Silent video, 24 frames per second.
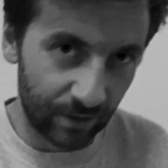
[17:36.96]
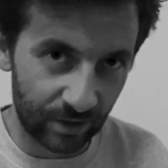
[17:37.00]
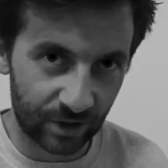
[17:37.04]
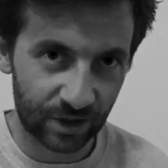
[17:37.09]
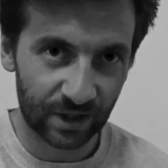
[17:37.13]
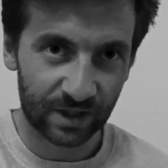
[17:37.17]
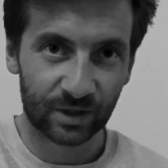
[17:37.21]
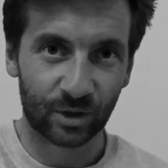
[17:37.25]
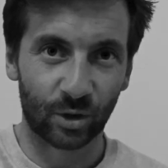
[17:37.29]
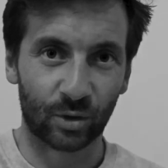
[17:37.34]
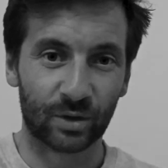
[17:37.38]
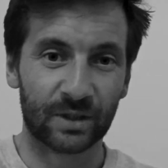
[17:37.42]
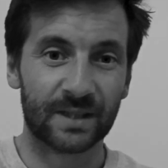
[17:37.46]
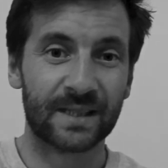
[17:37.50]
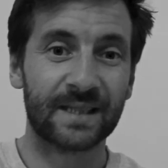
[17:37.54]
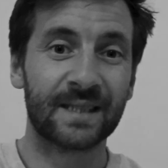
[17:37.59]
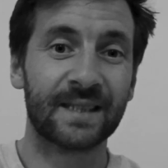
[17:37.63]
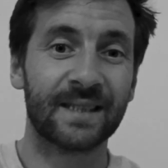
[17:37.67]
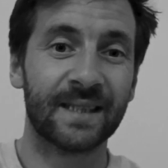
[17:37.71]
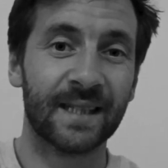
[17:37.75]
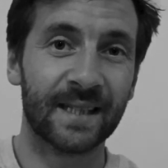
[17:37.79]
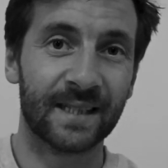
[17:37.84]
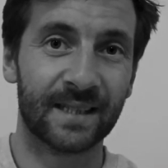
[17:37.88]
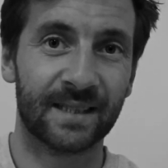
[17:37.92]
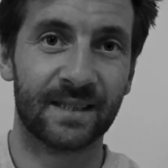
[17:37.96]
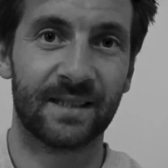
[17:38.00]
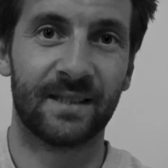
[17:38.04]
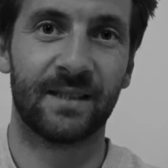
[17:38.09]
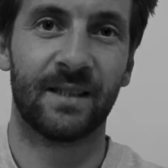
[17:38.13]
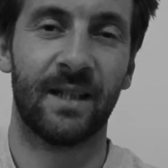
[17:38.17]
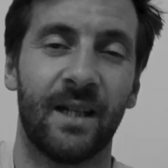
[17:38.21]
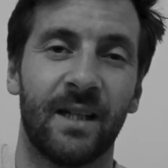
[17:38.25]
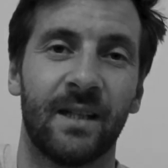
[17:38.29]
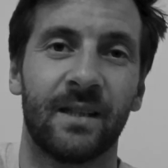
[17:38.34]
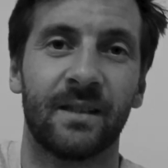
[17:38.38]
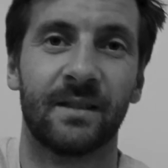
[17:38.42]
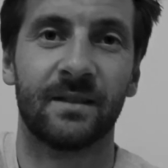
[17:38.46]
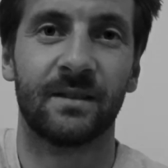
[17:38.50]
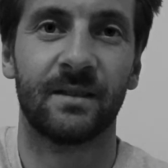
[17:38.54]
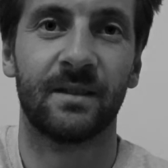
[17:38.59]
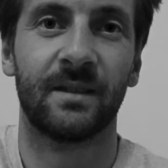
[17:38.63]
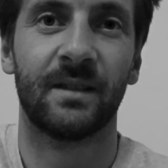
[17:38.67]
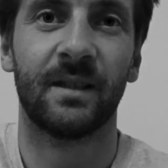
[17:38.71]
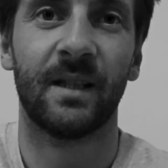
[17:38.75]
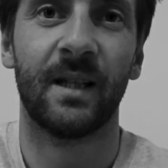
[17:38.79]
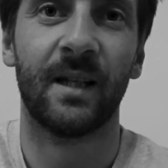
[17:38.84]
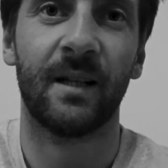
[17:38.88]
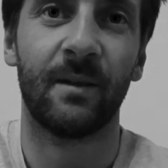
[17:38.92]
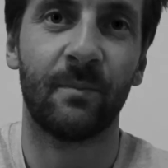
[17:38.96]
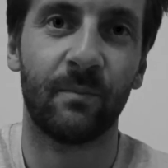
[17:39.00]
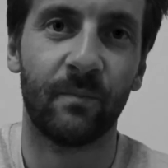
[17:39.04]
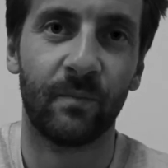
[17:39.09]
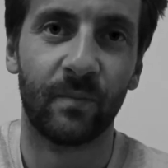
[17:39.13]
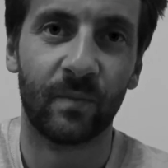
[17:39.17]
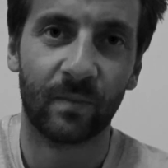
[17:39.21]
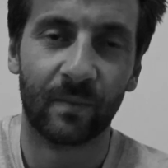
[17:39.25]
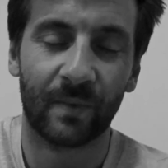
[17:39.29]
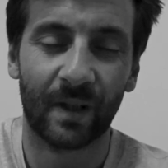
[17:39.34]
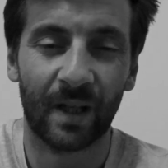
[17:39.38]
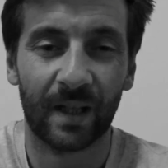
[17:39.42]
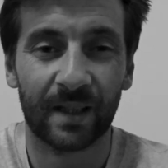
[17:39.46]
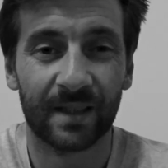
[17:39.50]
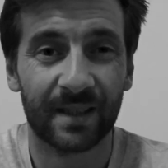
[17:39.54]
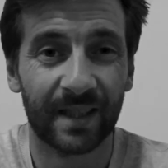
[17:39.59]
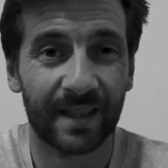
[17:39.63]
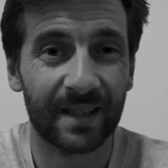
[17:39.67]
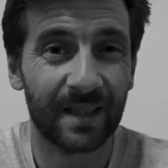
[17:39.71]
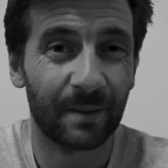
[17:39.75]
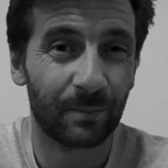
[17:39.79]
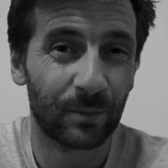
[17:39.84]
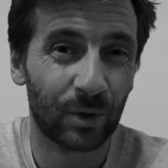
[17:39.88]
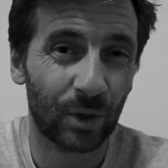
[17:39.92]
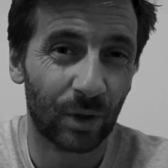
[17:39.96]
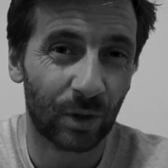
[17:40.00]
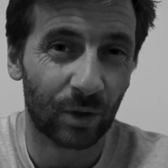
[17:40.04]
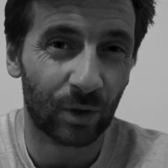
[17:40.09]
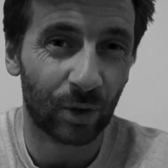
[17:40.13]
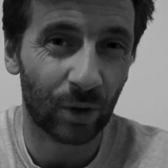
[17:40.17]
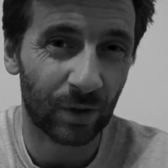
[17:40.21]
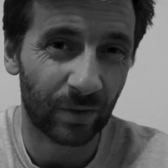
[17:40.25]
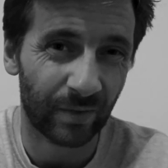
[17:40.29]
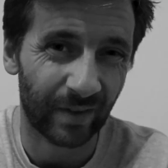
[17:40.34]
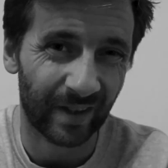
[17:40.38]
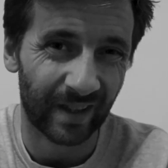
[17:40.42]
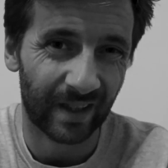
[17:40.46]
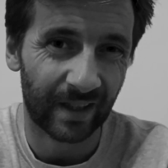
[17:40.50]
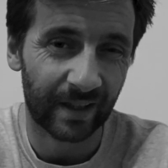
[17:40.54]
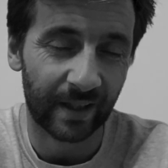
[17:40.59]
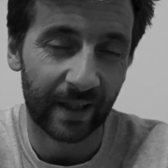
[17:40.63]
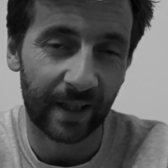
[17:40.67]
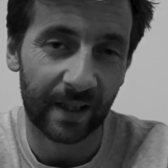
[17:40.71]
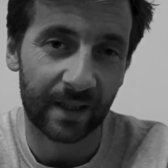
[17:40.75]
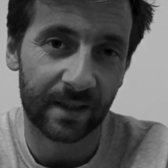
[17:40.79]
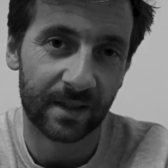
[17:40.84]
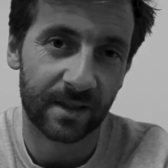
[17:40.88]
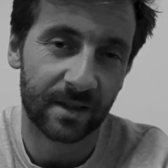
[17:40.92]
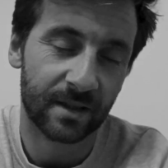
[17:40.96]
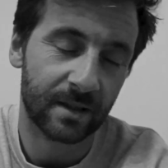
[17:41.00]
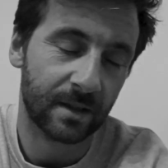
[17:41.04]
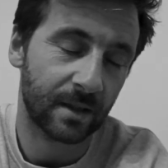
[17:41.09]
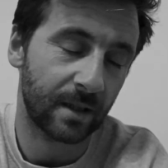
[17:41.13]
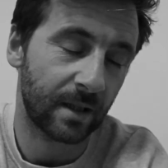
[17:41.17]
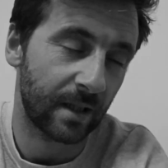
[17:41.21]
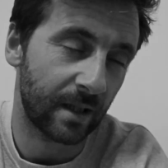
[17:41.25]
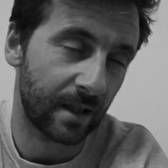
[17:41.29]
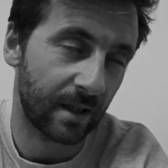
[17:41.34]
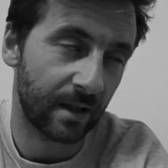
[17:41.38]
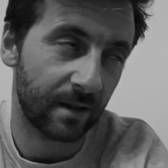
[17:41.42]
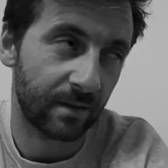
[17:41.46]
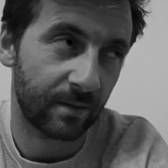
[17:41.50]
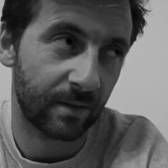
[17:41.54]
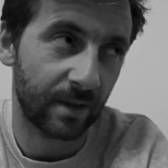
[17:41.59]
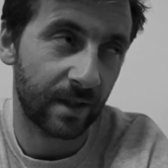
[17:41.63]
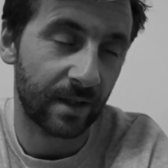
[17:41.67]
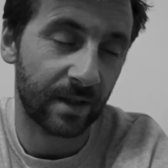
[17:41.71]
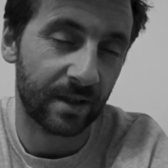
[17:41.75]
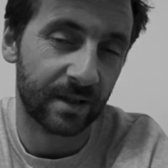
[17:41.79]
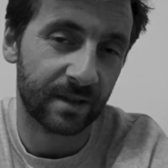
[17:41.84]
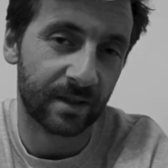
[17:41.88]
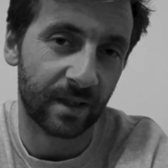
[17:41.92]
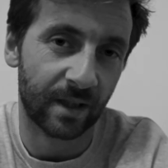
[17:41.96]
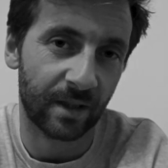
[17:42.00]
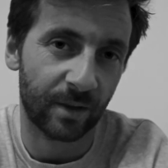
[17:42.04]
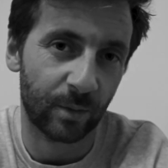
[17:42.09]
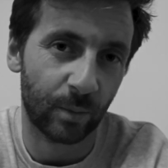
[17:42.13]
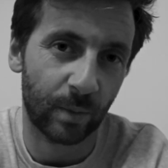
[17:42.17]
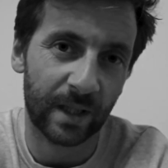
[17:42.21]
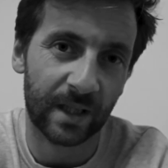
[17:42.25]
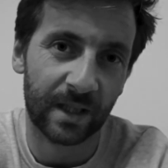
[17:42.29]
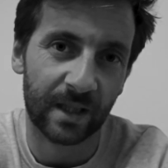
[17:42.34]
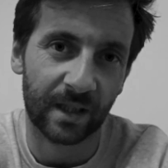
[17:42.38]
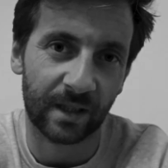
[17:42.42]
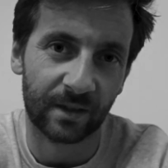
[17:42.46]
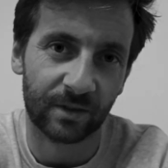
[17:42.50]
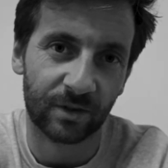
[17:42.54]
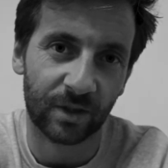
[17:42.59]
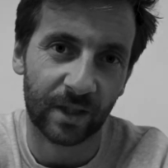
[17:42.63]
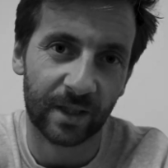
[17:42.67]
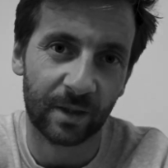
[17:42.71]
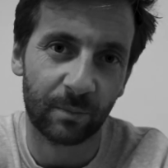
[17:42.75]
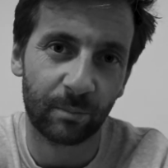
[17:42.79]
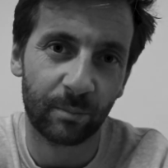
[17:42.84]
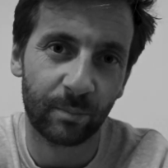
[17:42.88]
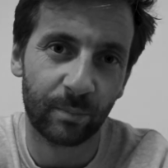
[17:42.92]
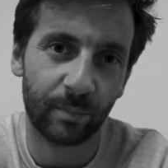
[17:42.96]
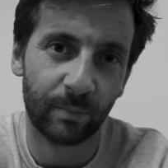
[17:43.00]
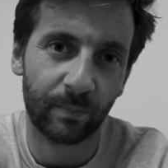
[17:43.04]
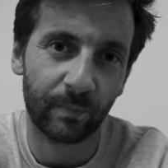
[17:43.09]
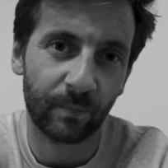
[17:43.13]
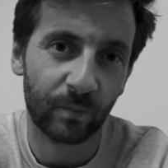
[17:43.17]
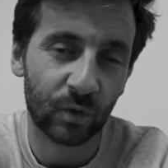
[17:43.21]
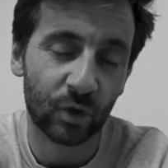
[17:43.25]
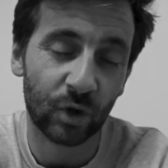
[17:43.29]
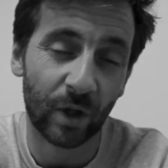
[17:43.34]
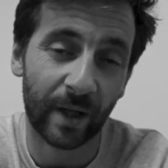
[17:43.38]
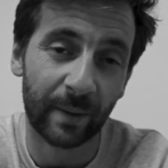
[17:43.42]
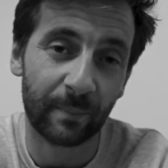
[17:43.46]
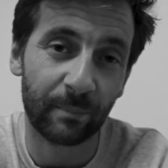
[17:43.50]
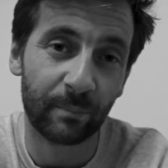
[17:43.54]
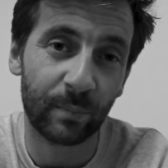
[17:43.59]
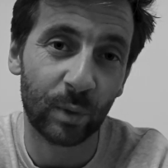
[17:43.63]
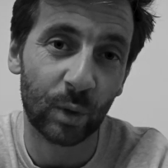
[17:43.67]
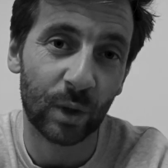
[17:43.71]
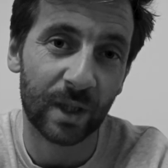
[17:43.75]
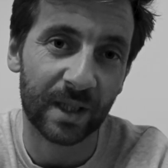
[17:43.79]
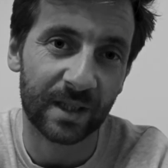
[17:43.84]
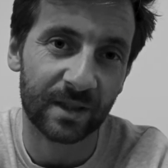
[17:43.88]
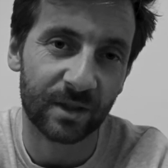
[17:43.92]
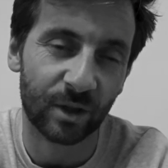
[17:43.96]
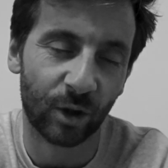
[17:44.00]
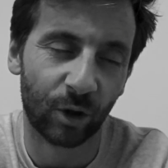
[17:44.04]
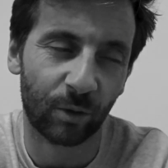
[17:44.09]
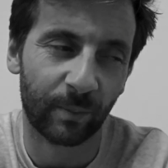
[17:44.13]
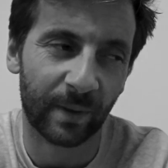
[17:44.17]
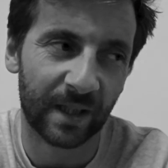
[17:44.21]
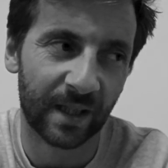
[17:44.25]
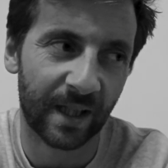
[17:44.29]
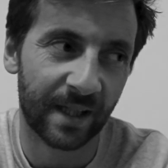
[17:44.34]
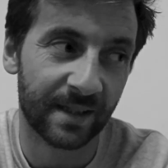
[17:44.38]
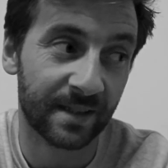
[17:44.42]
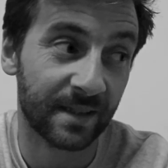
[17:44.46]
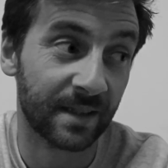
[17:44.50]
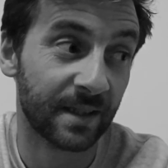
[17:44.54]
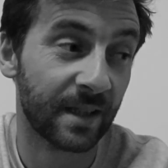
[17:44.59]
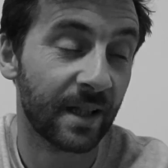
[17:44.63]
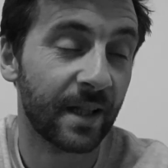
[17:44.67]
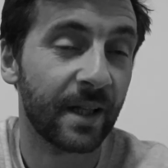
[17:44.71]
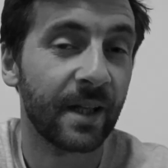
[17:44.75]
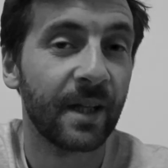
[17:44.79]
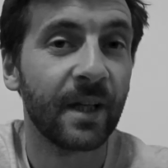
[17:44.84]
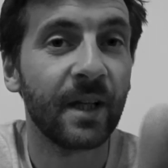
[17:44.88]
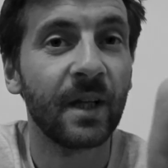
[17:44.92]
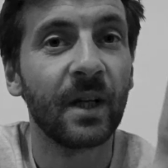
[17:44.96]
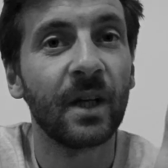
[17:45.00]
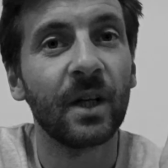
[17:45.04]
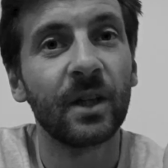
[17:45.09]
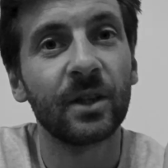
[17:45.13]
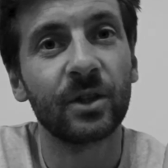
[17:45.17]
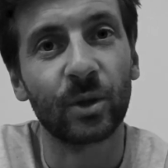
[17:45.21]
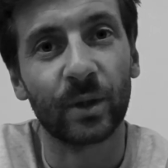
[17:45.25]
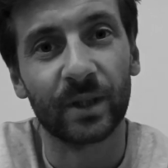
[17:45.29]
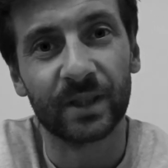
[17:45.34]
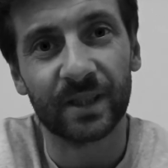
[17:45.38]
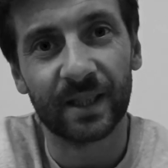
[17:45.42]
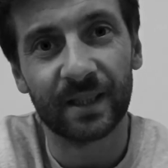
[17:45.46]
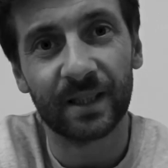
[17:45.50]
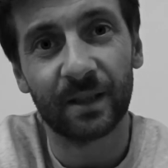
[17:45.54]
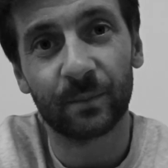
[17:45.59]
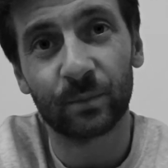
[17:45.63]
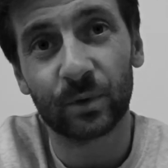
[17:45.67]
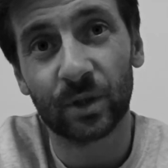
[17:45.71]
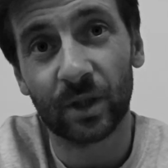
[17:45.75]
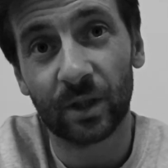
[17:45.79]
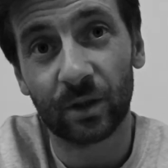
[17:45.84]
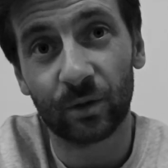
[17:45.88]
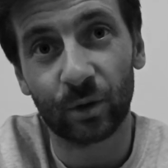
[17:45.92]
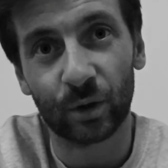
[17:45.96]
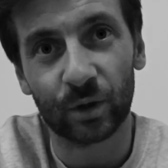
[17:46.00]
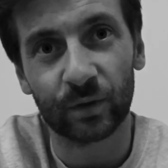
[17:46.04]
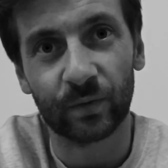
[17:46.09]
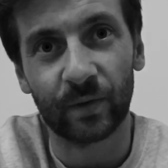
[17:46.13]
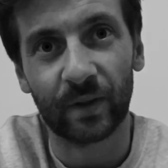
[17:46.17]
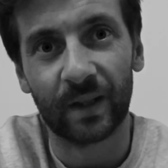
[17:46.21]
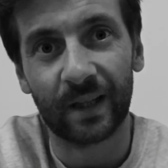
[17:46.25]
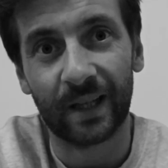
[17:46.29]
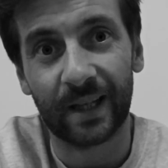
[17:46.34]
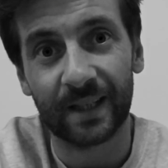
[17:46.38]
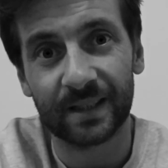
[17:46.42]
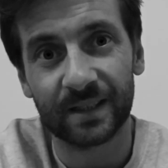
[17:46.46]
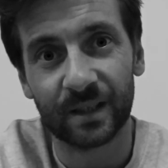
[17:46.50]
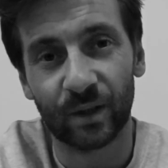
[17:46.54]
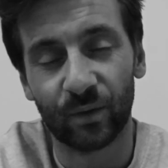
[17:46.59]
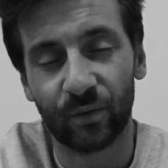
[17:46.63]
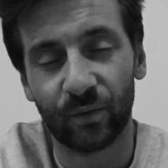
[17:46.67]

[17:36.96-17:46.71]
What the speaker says: just gone 6, and I signed up to a CrossFit class at the start of the week. I try and book into all my classes. So I signed up to a CrossFit class, a